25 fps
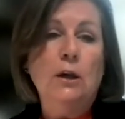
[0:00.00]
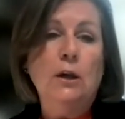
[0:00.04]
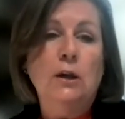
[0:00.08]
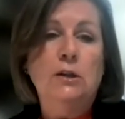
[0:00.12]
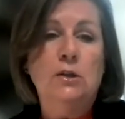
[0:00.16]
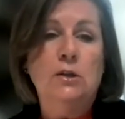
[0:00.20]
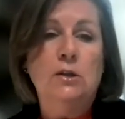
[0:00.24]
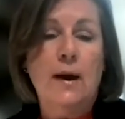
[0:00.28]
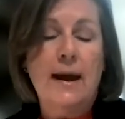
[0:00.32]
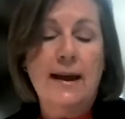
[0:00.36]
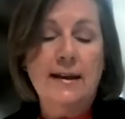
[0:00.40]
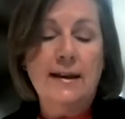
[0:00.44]

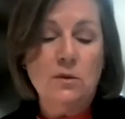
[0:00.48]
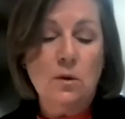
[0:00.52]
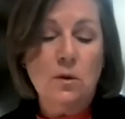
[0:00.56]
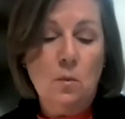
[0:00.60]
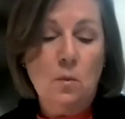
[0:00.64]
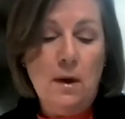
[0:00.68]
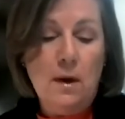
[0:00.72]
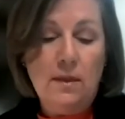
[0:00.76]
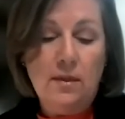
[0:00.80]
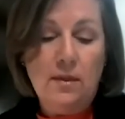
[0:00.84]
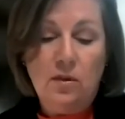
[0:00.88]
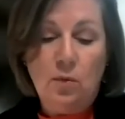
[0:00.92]
So as we
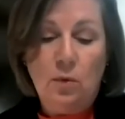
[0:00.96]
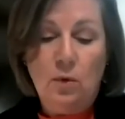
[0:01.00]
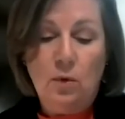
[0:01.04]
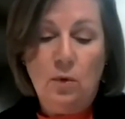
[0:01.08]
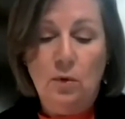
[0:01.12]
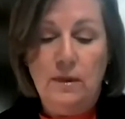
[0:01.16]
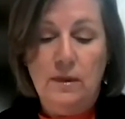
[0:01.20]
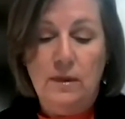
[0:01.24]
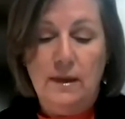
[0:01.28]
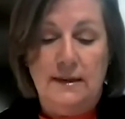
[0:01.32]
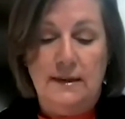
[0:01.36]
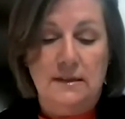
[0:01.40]
went
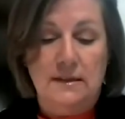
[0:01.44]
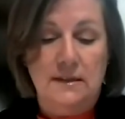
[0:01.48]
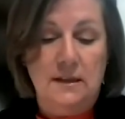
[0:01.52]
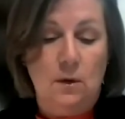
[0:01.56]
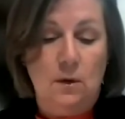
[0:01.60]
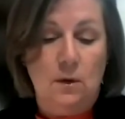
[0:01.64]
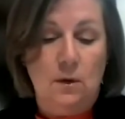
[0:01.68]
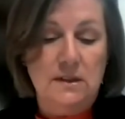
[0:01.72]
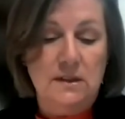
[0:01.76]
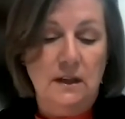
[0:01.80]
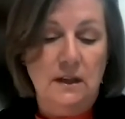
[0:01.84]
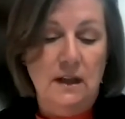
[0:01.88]
through this,
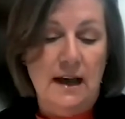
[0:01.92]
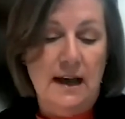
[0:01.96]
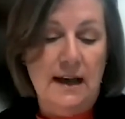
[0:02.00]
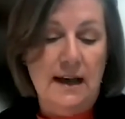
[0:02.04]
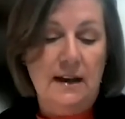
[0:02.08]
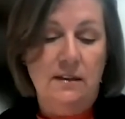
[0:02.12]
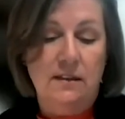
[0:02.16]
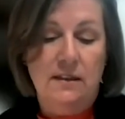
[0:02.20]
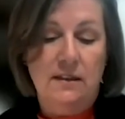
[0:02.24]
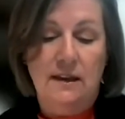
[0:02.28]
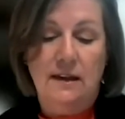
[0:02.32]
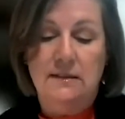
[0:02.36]
there was a lot
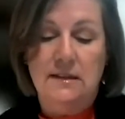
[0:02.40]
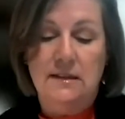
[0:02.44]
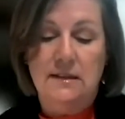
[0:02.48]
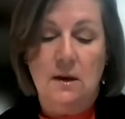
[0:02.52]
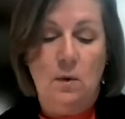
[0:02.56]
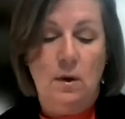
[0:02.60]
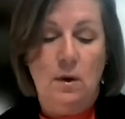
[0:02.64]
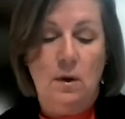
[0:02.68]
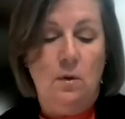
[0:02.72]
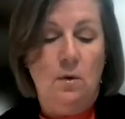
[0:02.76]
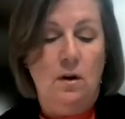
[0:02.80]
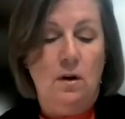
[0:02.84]
of things
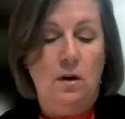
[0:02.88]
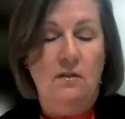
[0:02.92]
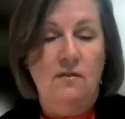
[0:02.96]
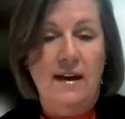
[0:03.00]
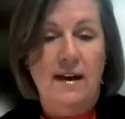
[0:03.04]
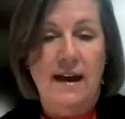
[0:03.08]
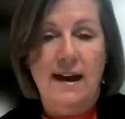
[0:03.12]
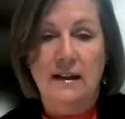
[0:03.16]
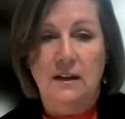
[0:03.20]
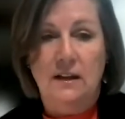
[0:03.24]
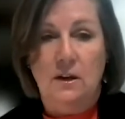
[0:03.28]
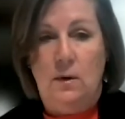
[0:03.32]
that we were
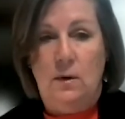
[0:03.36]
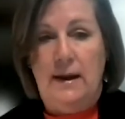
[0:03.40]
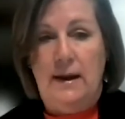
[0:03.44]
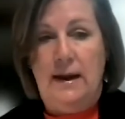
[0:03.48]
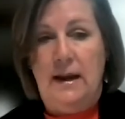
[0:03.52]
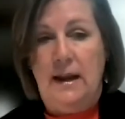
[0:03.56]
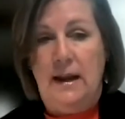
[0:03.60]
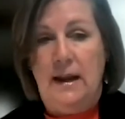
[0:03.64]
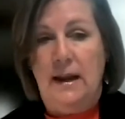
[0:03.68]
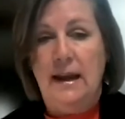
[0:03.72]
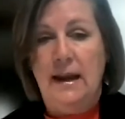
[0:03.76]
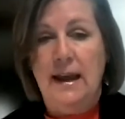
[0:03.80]

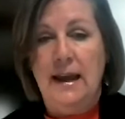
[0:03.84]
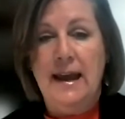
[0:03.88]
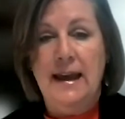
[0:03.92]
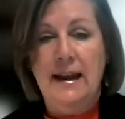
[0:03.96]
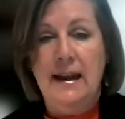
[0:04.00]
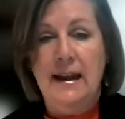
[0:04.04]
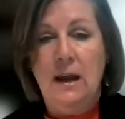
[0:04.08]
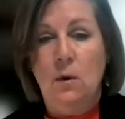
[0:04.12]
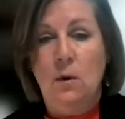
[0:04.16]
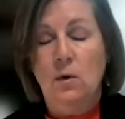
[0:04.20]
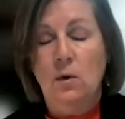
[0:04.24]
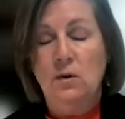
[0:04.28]
evaluating,
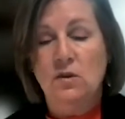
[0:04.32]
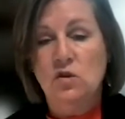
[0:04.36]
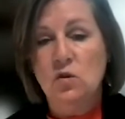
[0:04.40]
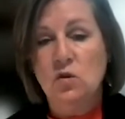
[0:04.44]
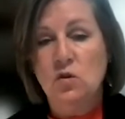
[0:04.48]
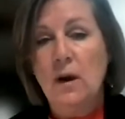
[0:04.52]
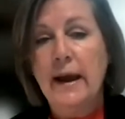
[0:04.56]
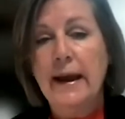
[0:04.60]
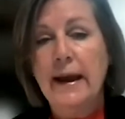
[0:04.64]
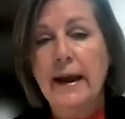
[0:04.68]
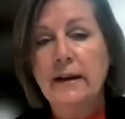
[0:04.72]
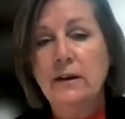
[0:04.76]
and it was
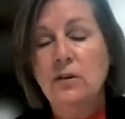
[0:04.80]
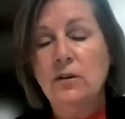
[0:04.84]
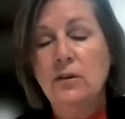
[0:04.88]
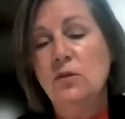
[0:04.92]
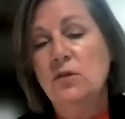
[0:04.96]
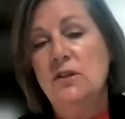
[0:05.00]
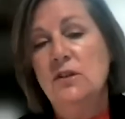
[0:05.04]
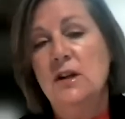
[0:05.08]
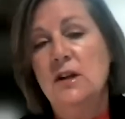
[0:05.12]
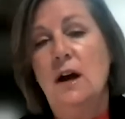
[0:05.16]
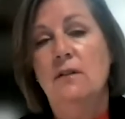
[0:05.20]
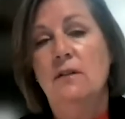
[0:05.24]
trying to
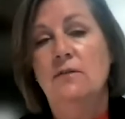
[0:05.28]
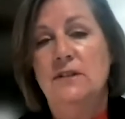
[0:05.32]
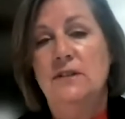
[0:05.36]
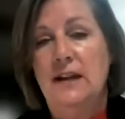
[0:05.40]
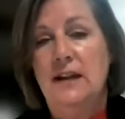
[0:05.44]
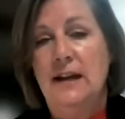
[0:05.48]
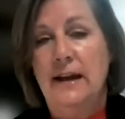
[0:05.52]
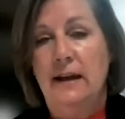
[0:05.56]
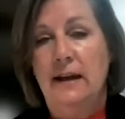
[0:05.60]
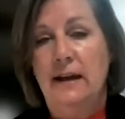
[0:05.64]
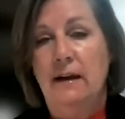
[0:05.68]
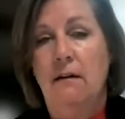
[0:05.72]

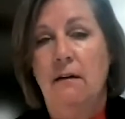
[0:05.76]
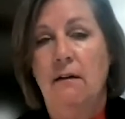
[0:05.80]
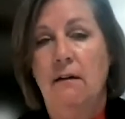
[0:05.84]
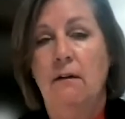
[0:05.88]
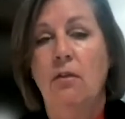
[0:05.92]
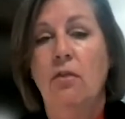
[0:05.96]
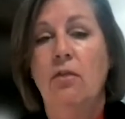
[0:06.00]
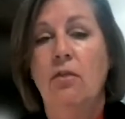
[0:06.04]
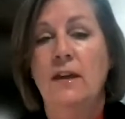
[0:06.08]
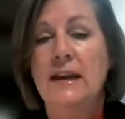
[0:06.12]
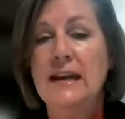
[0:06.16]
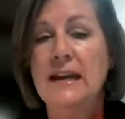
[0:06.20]

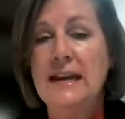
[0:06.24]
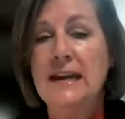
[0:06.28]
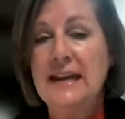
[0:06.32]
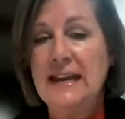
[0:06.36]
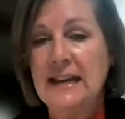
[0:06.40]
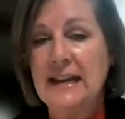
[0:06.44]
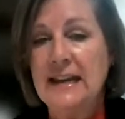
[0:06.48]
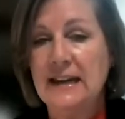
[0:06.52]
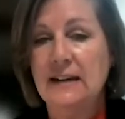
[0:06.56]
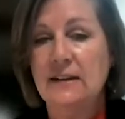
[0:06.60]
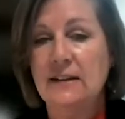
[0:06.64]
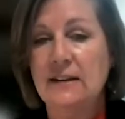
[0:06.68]
dovetail the
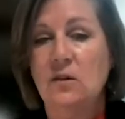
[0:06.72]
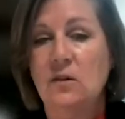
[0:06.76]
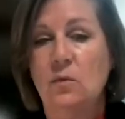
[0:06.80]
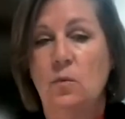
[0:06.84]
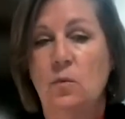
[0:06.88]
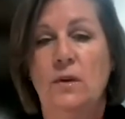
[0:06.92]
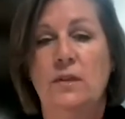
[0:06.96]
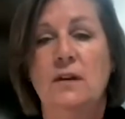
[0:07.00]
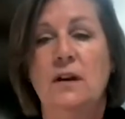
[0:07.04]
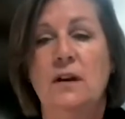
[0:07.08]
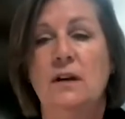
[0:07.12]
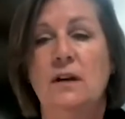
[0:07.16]
needs
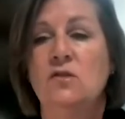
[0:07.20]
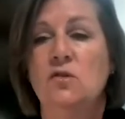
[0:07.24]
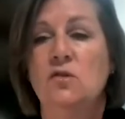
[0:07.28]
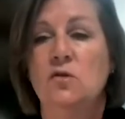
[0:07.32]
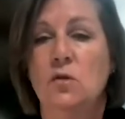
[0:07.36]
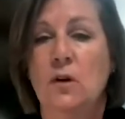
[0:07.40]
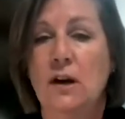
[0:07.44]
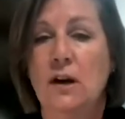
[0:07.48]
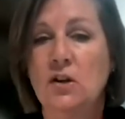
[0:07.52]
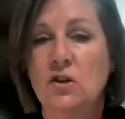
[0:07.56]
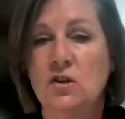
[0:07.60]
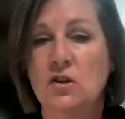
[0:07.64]
with
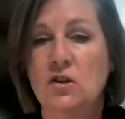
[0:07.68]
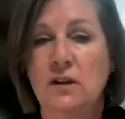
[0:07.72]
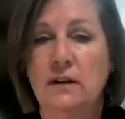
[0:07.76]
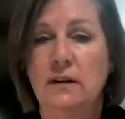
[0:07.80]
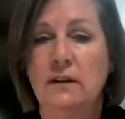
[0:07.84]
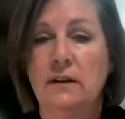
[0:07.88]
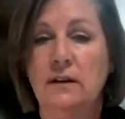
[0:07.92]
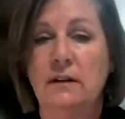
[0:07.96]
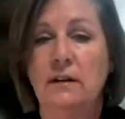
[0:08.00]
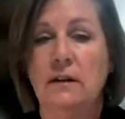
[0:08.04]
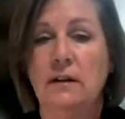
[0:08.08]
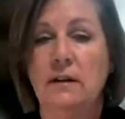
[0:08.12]

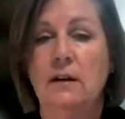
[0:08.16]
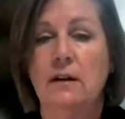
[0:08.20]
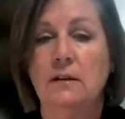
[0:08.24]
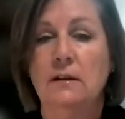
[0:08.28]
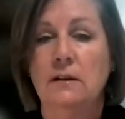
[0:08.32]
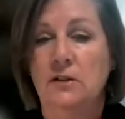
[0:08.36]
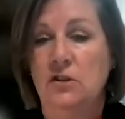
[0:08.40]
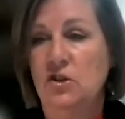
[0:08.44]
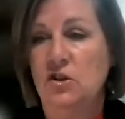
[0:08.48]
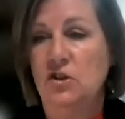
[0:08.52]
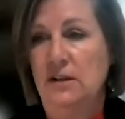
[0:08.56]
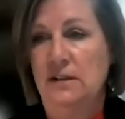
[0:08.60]
construction
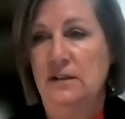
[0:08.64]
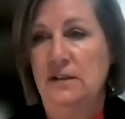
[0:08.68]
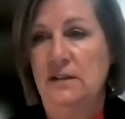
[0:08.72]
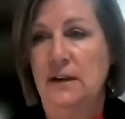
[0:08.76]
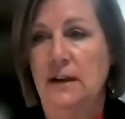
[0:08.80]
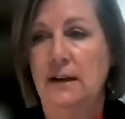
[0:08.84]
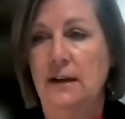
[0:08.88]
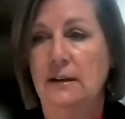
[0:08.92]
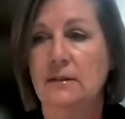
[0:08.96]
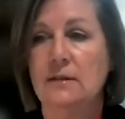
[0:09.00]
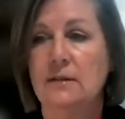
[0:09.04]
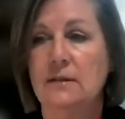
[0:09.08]

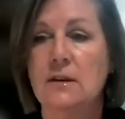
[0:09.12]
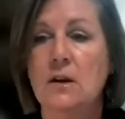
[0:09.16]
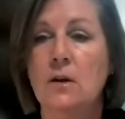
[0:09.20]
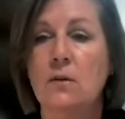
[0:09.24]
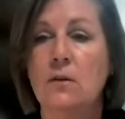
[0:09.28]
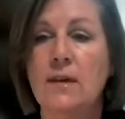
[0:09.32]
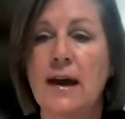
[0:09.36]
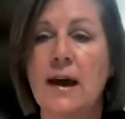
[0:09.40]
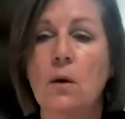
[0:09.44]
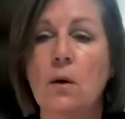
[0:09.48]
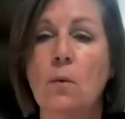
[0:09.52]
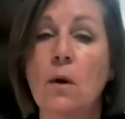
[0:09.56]
logistics so
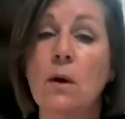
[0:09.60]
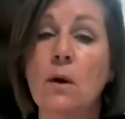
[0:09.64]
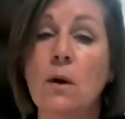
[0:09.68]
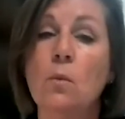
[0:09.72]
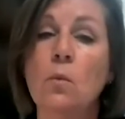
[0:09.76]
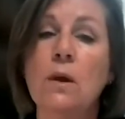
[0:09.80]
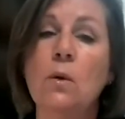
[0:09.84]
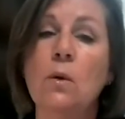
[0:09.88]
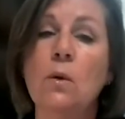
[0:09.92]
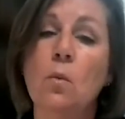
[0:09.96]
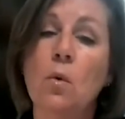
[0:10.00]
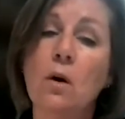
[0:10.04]
that when
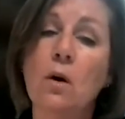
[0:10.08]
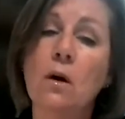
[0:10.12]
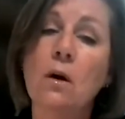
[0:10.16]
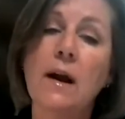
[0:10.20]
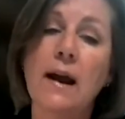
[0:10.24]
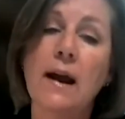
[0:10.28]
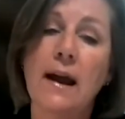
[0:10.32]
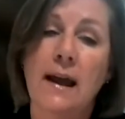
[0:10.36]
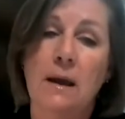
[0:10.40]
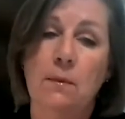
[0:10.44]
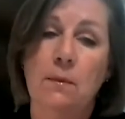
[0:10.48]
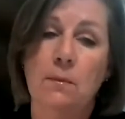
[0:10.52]
we
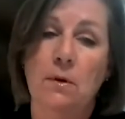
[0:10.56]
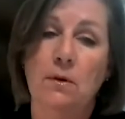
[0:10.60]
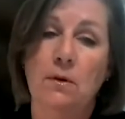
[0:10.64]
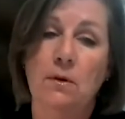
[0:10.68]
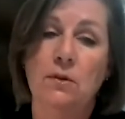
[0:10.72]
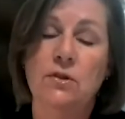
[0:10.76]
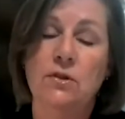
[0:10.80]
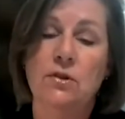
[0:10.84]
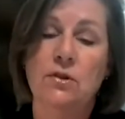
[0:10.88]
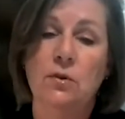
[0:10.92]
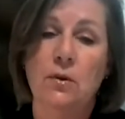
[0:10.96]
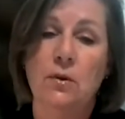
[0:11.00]
were
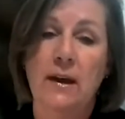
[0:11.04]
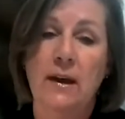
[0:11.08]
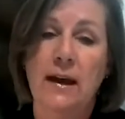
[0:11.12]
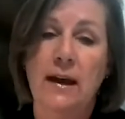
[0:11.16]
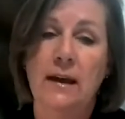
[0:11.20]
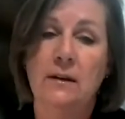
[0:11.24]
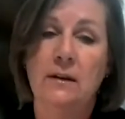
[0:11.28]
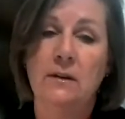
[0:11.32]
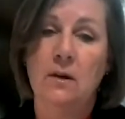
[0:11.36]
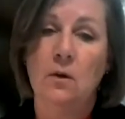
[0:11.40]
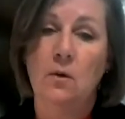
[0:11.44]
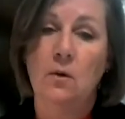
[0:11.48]
able to
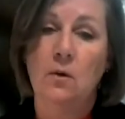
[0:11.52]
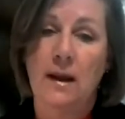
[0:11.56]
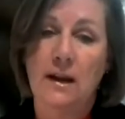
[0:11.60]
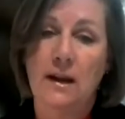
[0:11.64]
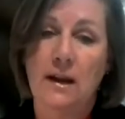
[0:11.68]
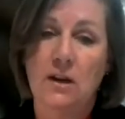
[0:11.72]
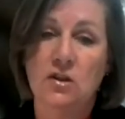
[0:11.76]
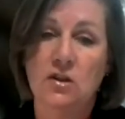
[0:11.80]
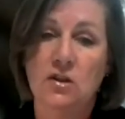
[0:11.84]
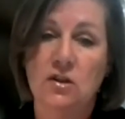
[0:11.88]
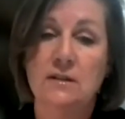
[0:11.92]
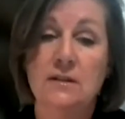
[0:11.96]
get
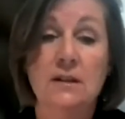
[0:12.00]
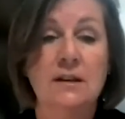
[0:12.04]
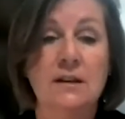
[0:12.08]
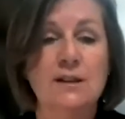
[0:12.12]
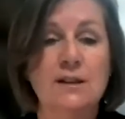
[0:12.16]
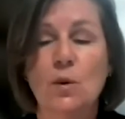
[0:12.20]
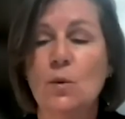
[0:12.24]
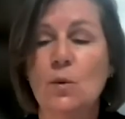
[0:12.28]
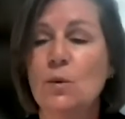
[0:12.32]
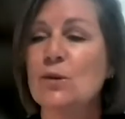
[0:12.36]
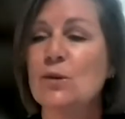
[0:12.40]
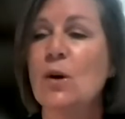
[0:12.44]
donations, because
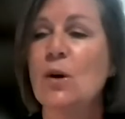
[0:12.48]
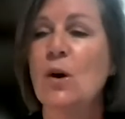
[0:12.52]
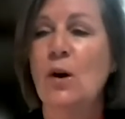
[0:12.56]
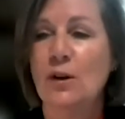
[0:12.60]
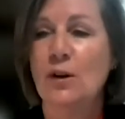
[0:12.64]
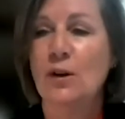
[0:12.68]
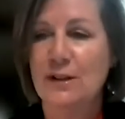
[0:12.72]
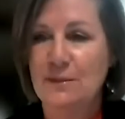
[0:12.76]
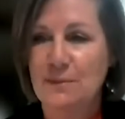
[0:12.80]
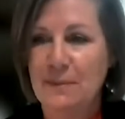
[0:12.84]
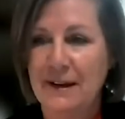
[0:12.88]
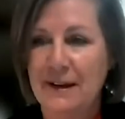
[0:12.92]
it was
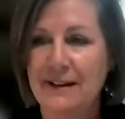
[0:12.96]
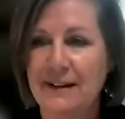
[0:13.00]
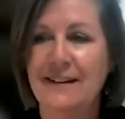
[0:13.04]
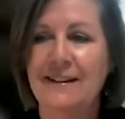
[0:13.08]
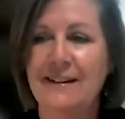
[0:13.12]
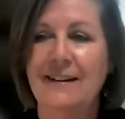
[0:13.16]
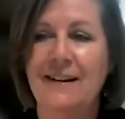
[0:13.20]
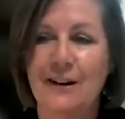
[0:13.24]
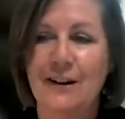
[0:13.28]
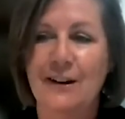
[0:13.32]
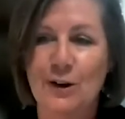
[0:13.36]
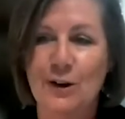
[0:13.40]
all
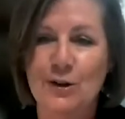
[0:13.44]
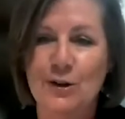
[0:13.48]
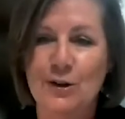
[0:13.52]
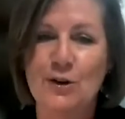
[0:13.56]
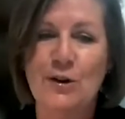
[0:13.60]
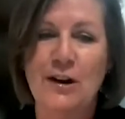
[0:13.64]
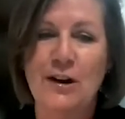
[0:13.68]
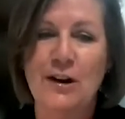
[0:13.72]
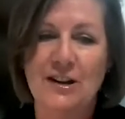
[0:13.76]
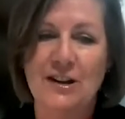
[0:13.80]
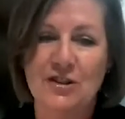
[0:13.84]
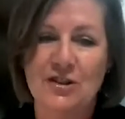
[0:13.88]
dependent on our
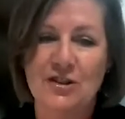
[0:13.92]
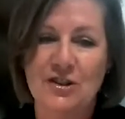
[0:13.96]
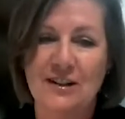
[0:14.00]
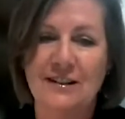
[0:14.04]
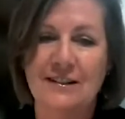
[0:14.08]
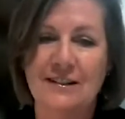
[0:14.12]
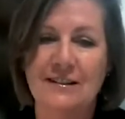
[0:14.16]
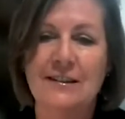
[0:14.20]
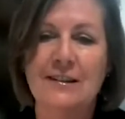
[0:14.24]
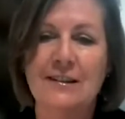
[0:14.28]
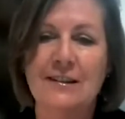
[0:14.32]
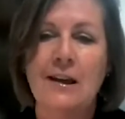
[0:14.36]

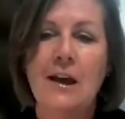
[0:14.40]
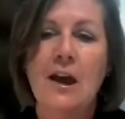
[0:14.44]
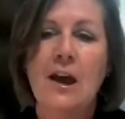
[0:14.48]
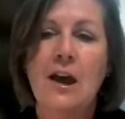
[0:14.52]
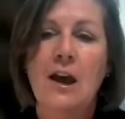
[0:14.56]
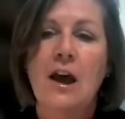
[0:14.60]
donations,